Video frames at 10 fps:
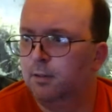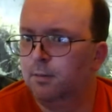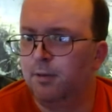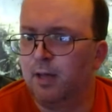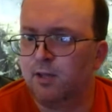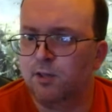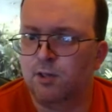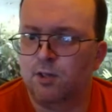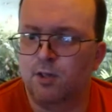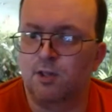
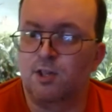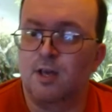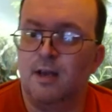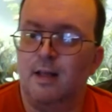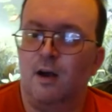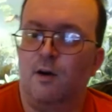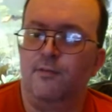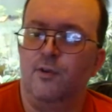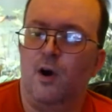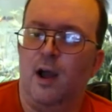Let's say that I've
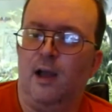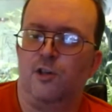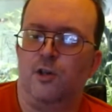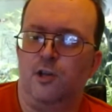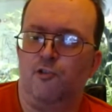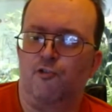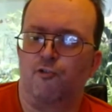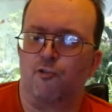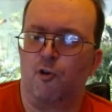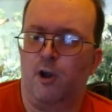not actually
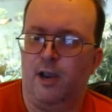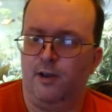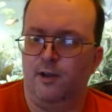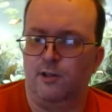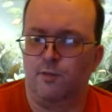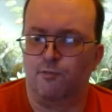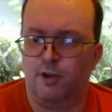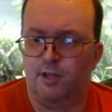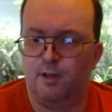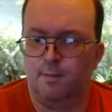tried to
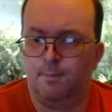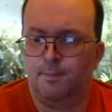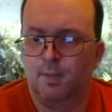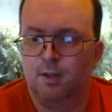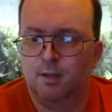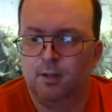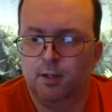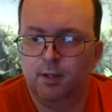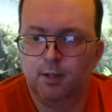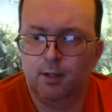breed
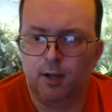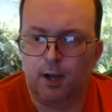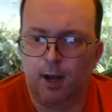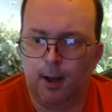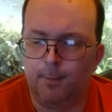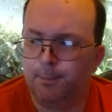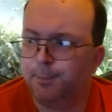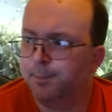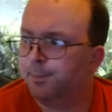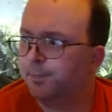them.
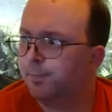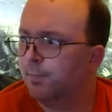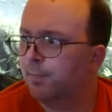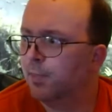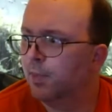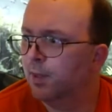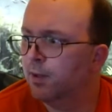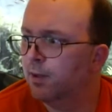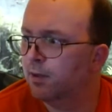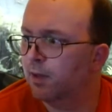
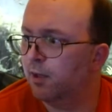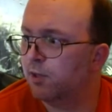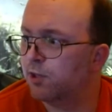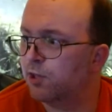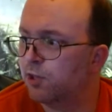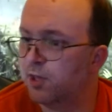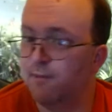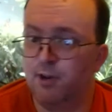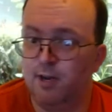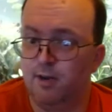There's
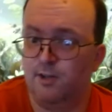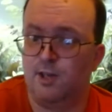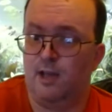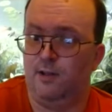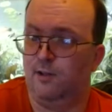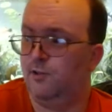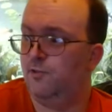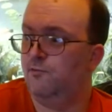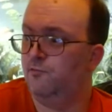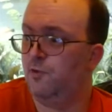7 in the tank
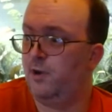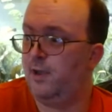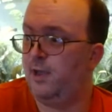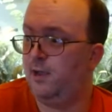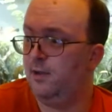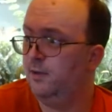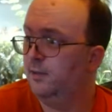that's right here,